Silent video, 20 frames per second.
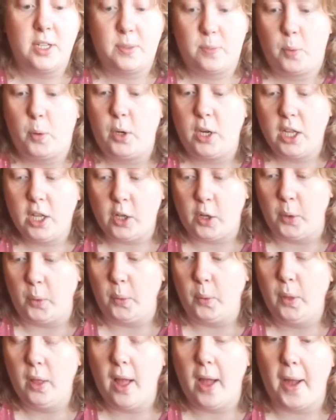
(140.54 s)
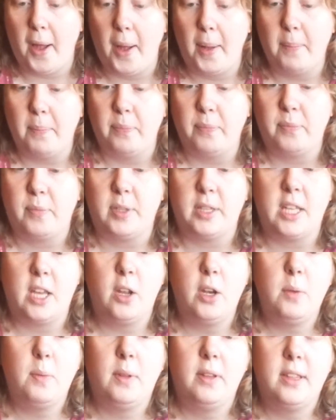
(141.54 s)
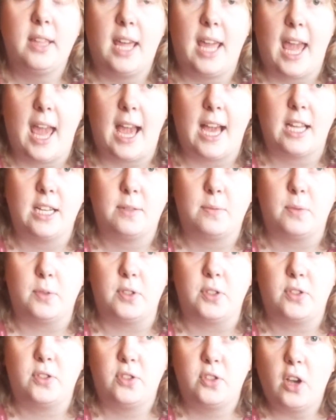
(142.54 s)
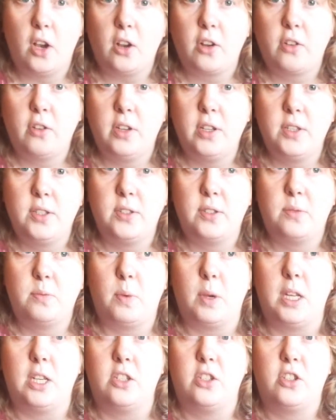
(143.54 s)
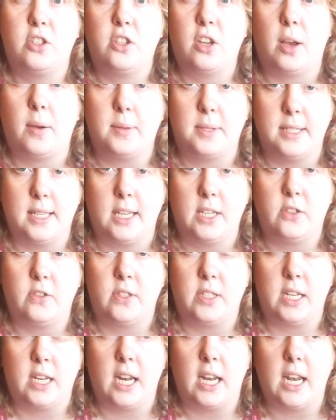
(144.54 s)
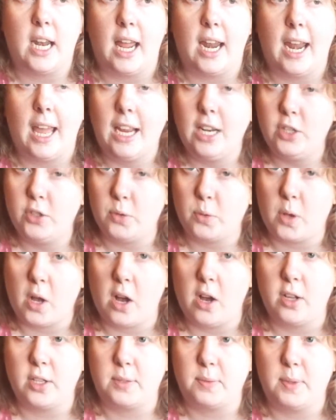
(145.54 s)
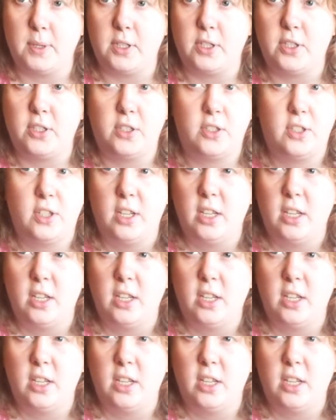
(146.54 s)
pretty cool. But the only one they had was chakras, which I wasn't that interested in, and angel cards, which